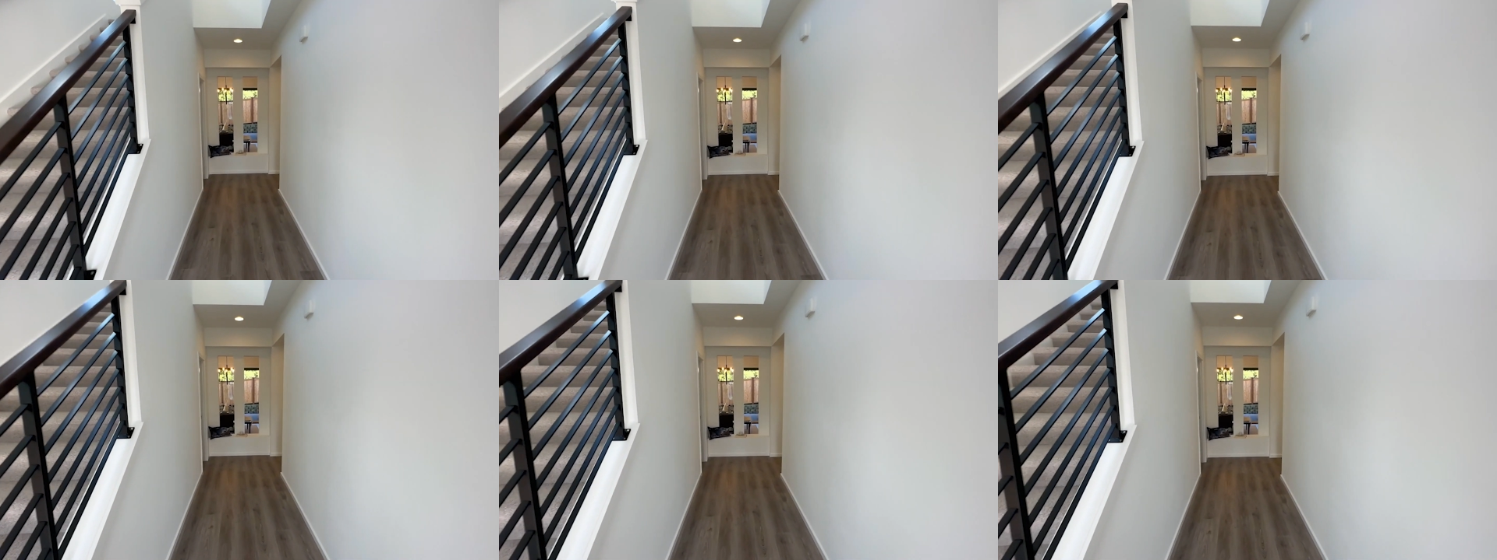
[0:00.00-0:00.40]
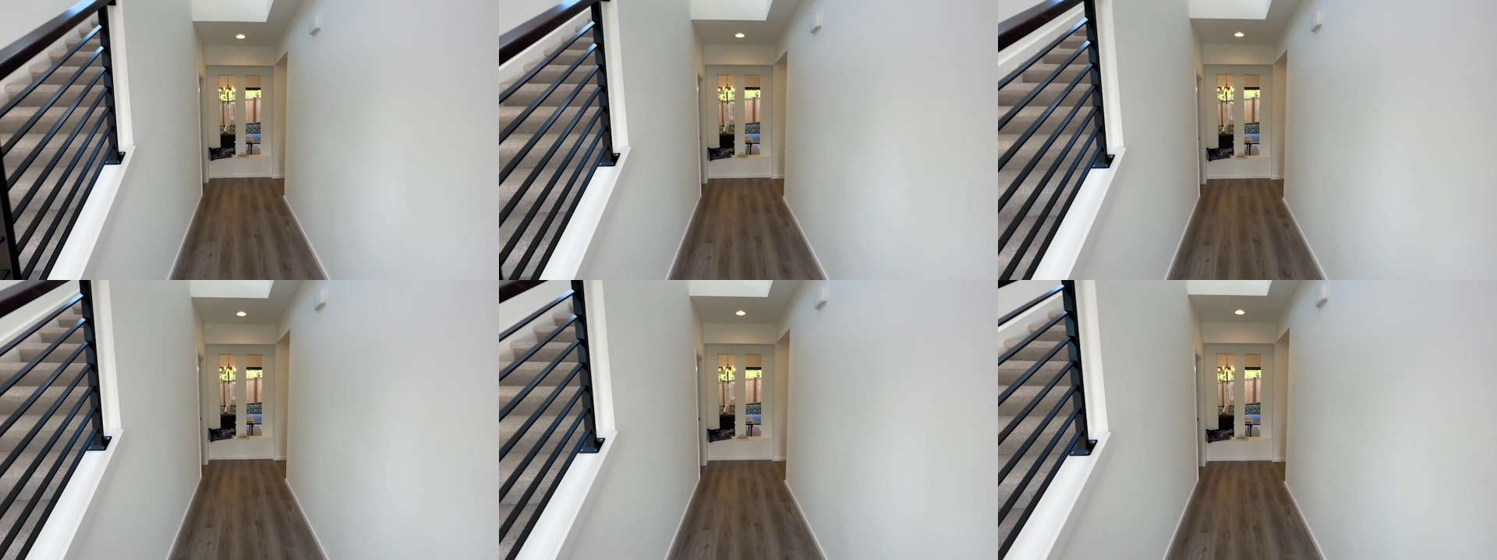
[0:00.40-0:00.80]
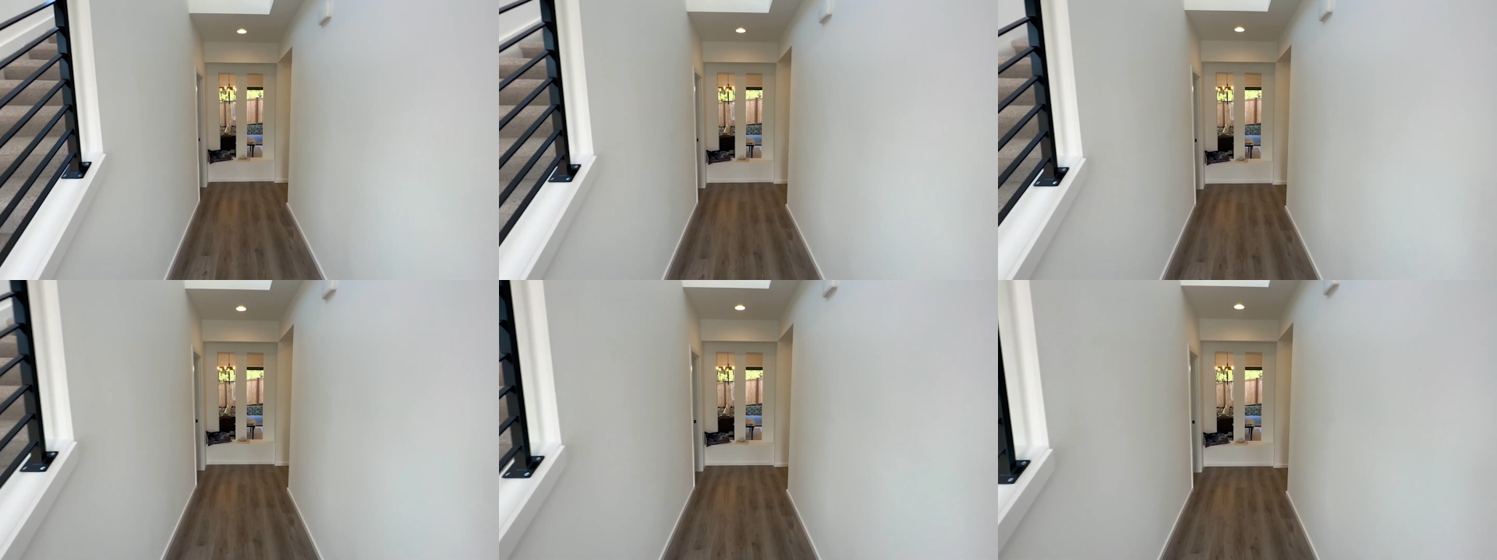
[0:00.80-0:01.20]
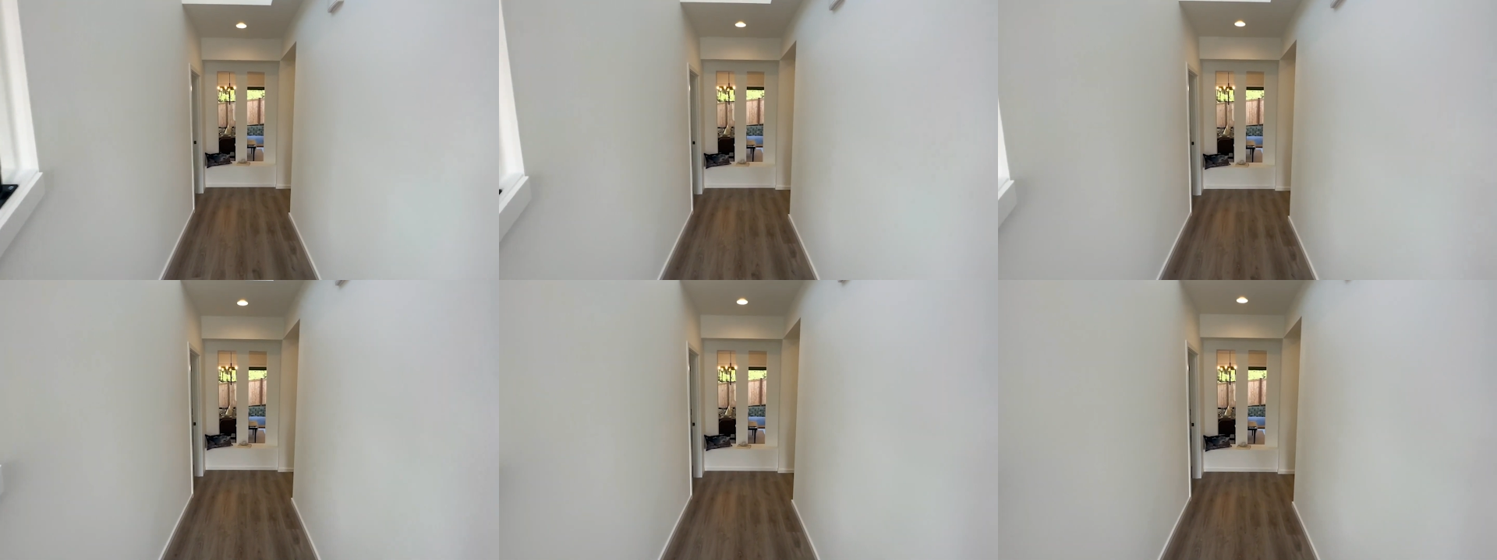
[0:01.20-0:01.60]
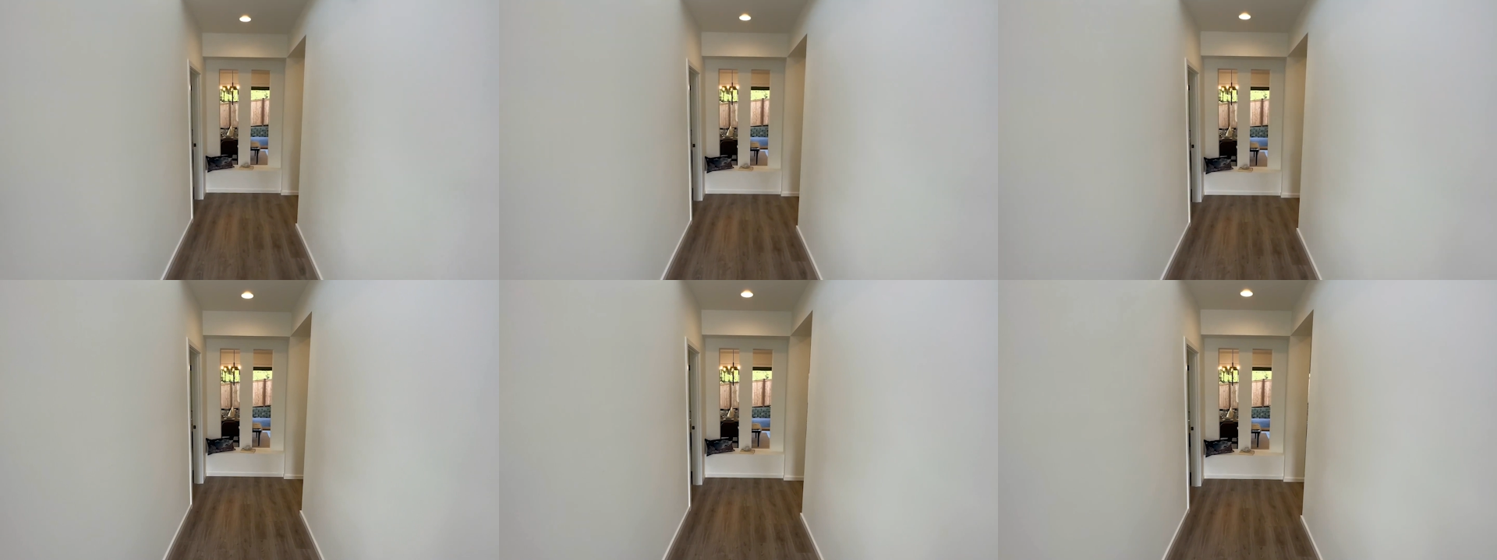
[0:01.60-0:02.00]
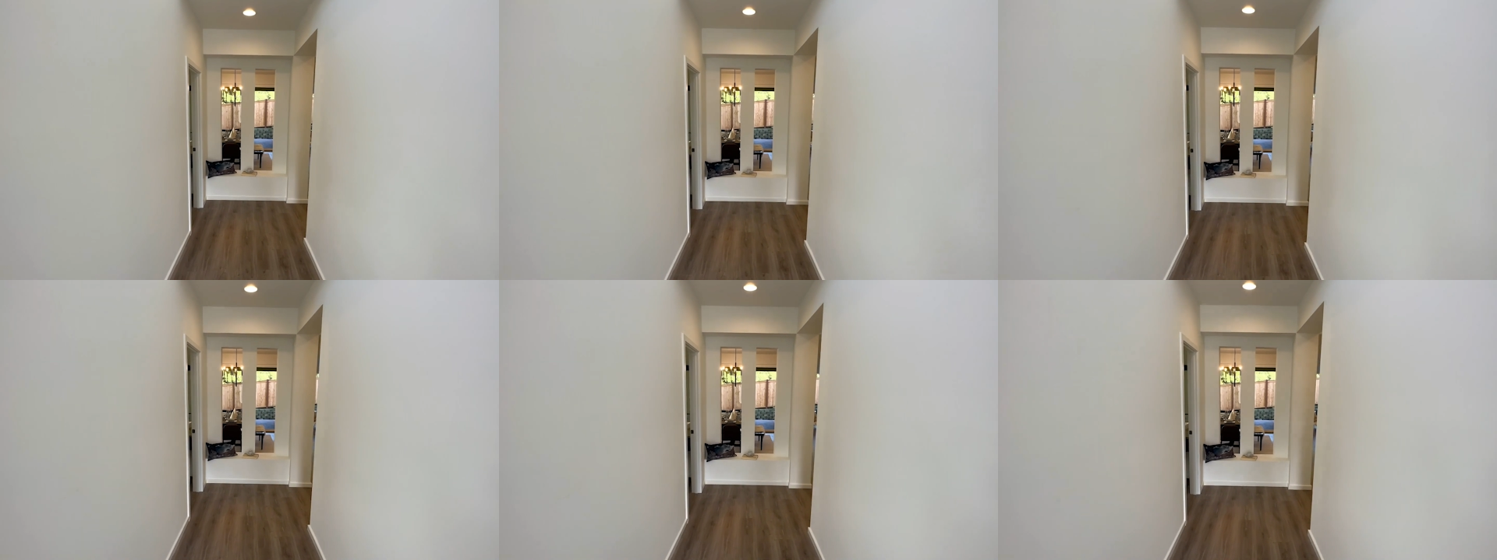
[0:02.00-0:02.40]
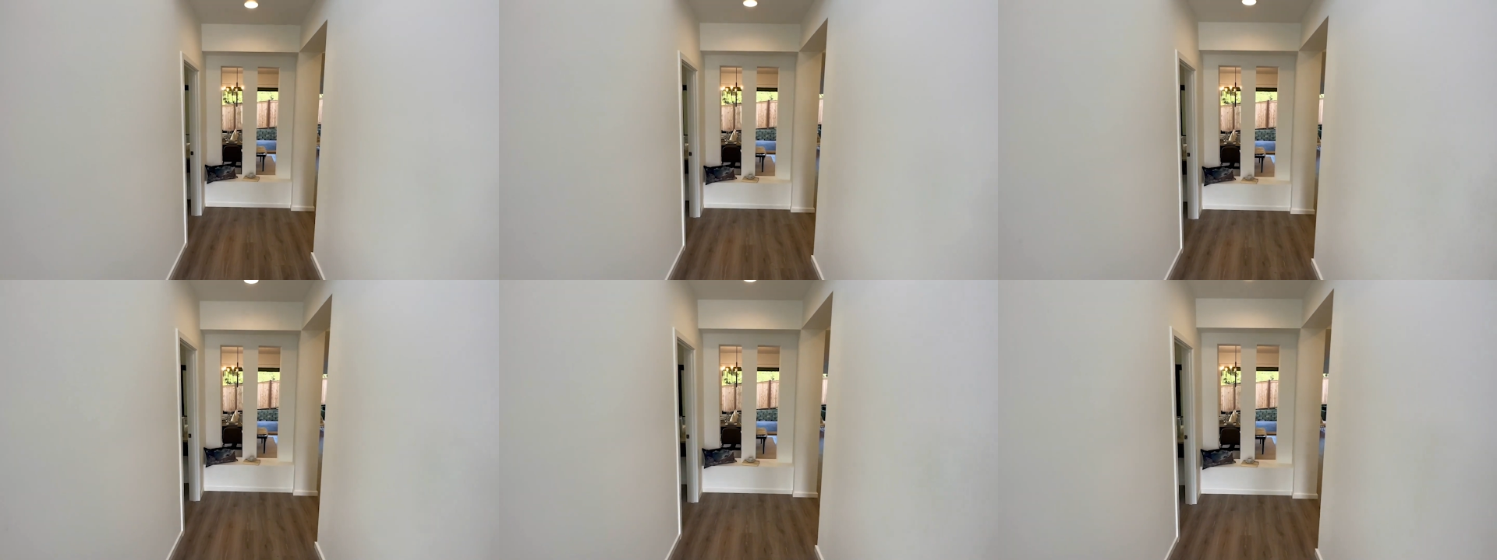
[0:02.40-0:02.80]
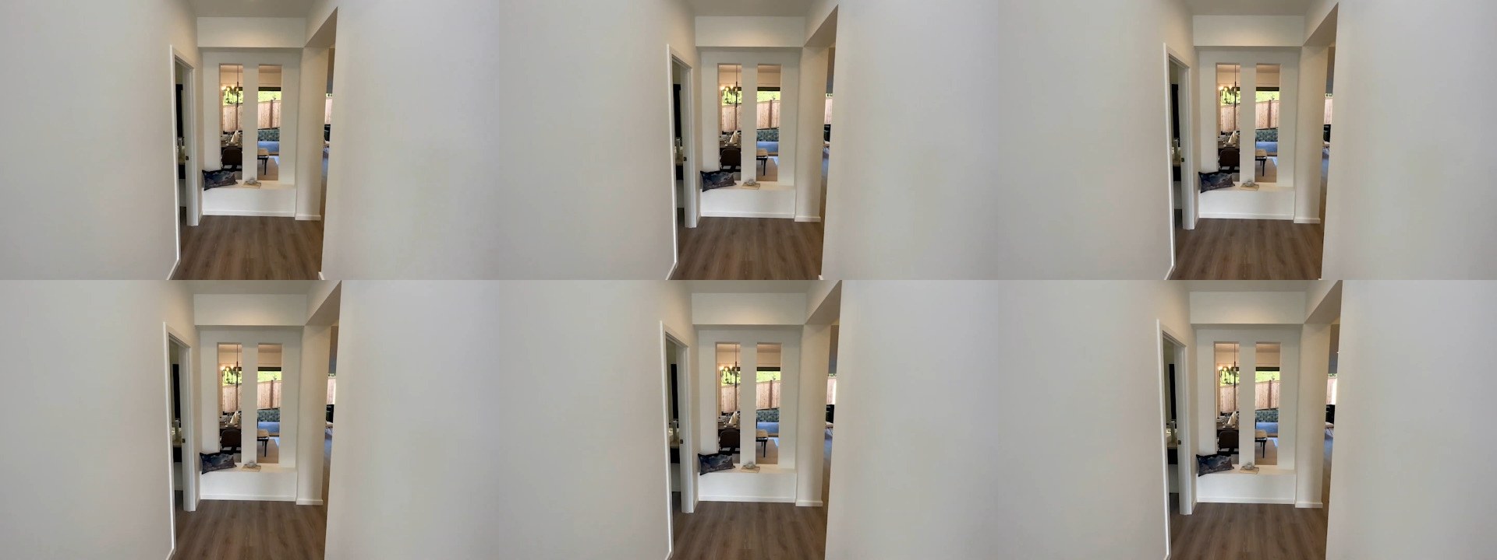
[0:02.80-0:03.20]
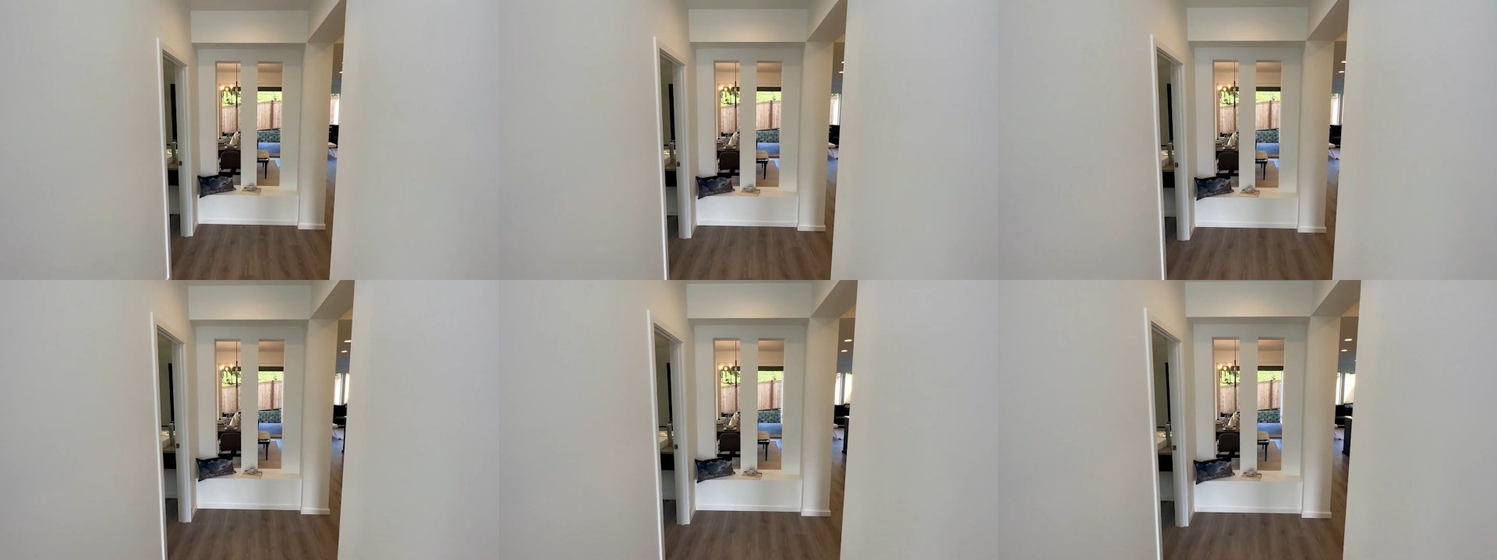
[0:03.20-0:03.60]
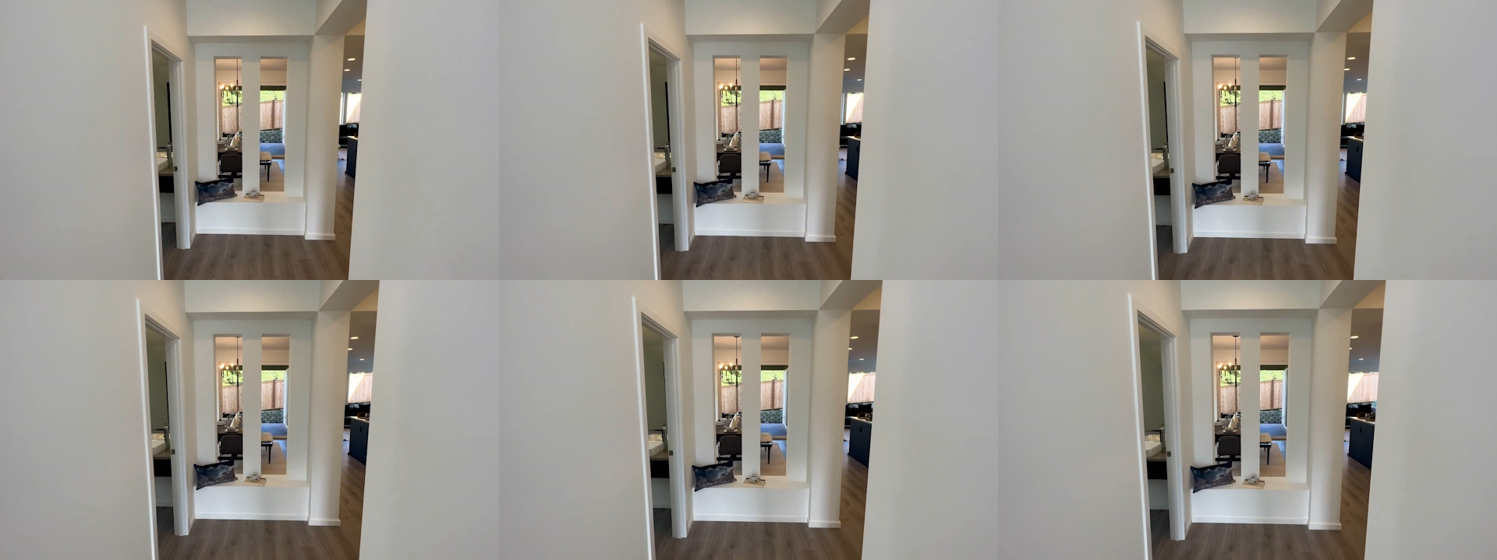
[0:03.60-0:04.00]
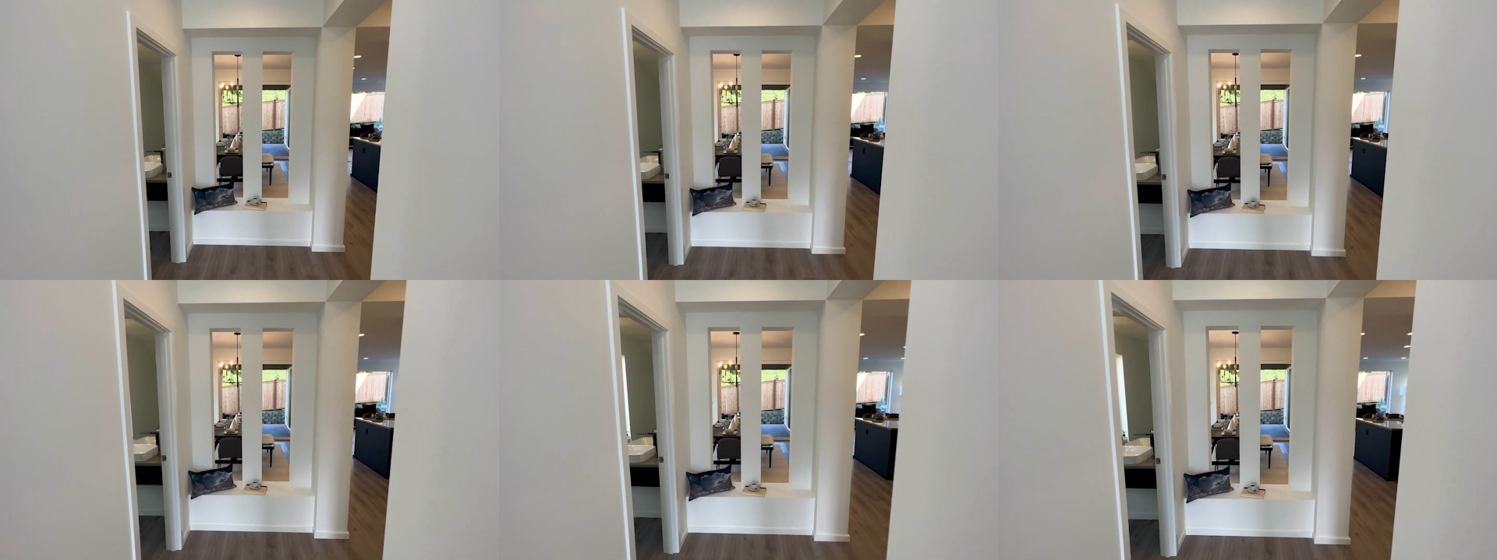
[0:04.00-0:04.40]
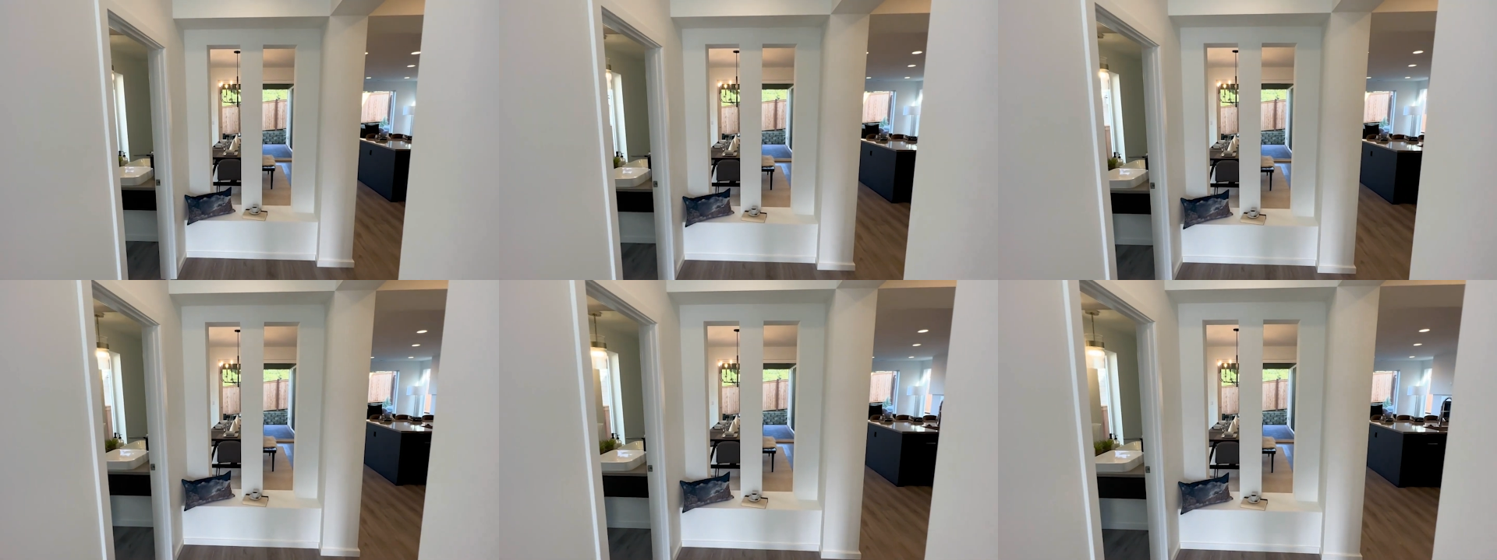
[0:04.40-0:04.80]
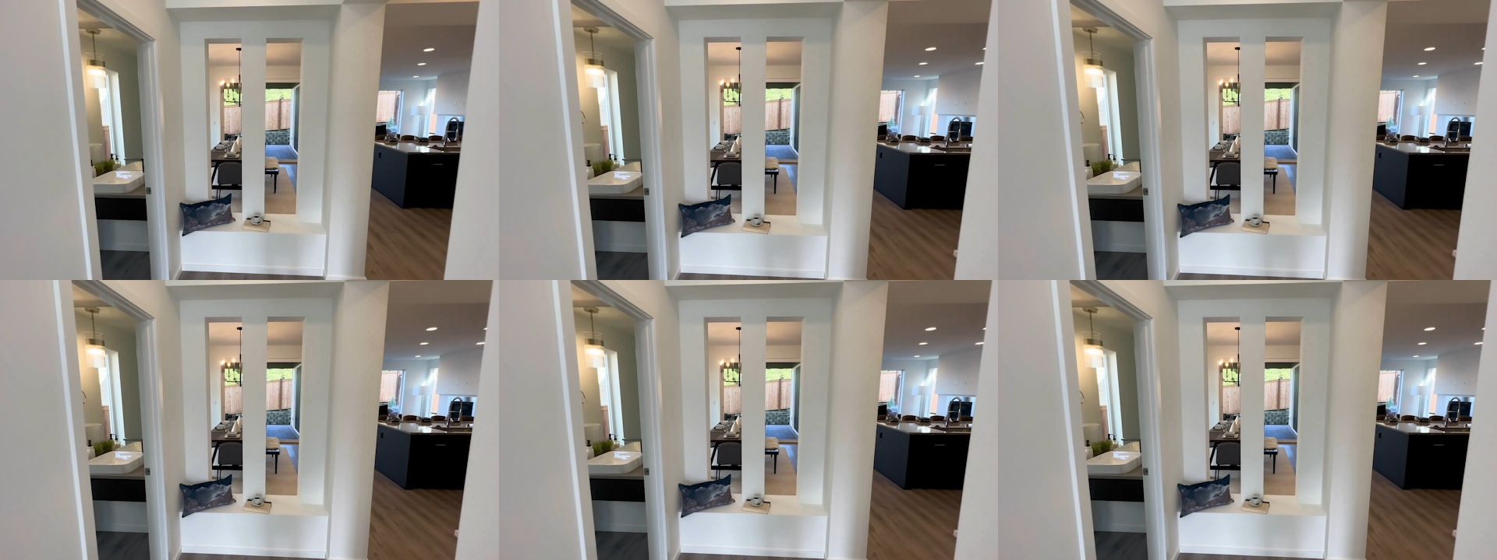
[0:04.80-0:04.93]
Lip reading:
(no speaker visible)